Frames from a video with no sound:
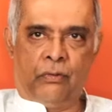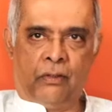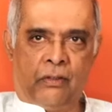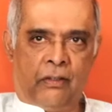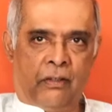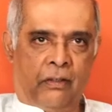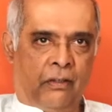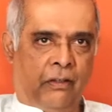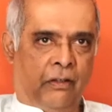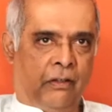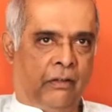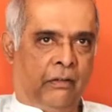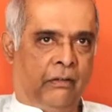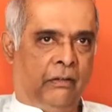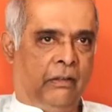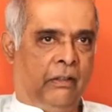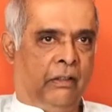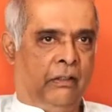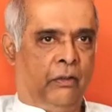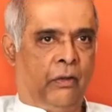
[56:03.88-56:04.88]
your career
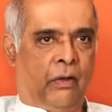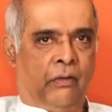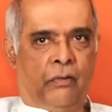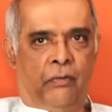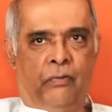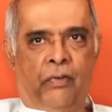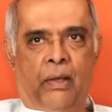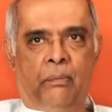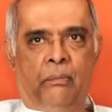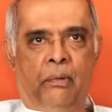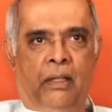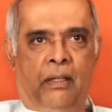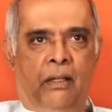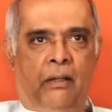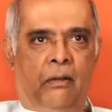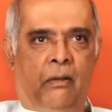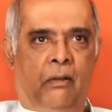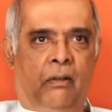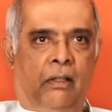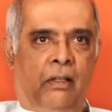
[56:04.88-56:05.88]
and you have a family
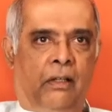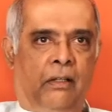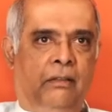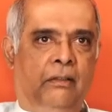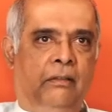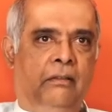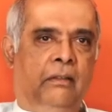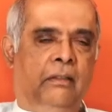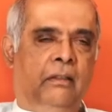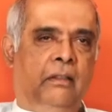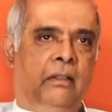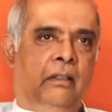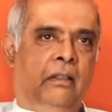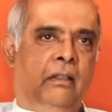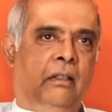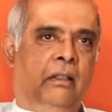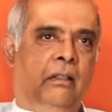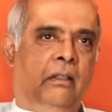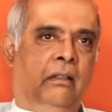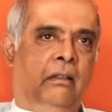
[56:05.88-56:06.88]
and all
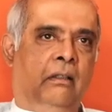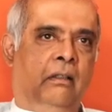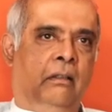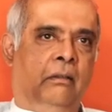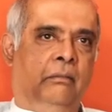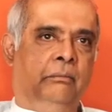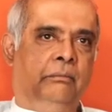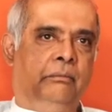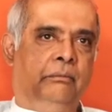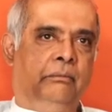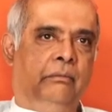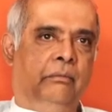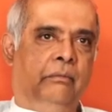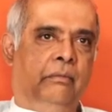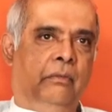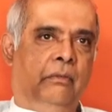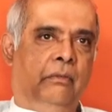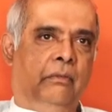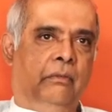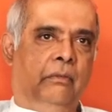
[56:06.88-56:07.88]
that,
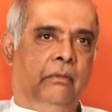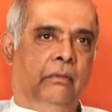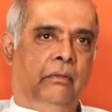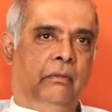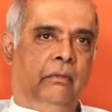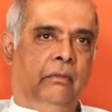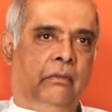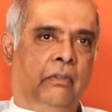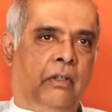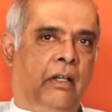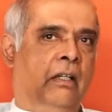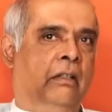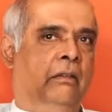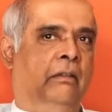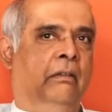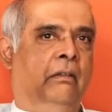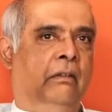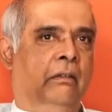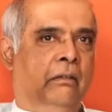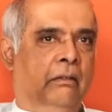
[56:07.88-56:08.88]
try
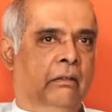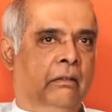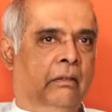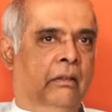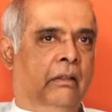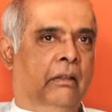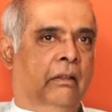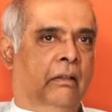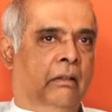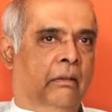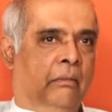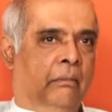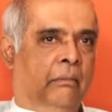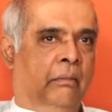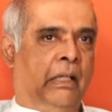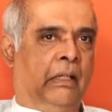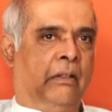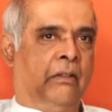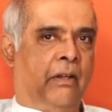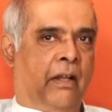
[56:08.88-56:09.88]
and
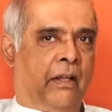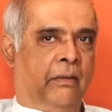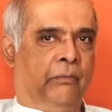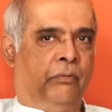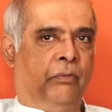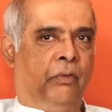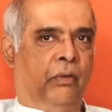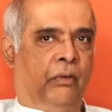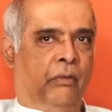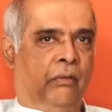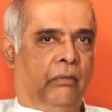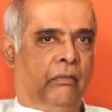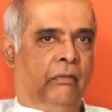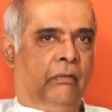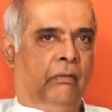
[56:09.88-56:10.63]
make time for